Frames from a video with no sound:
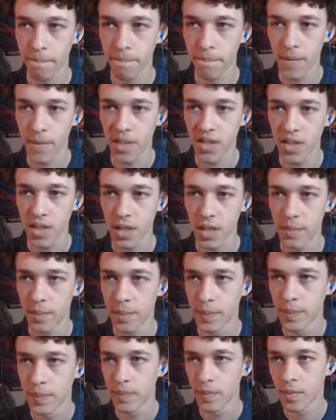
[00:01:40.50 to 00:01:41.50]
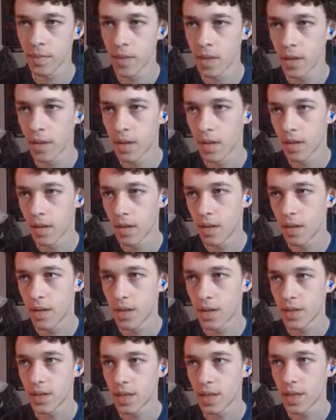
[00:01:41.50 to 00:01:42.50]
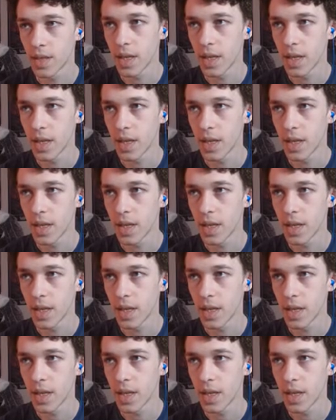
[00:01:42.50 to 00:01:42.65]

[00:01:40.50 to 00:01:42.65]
Let's see. Let's see,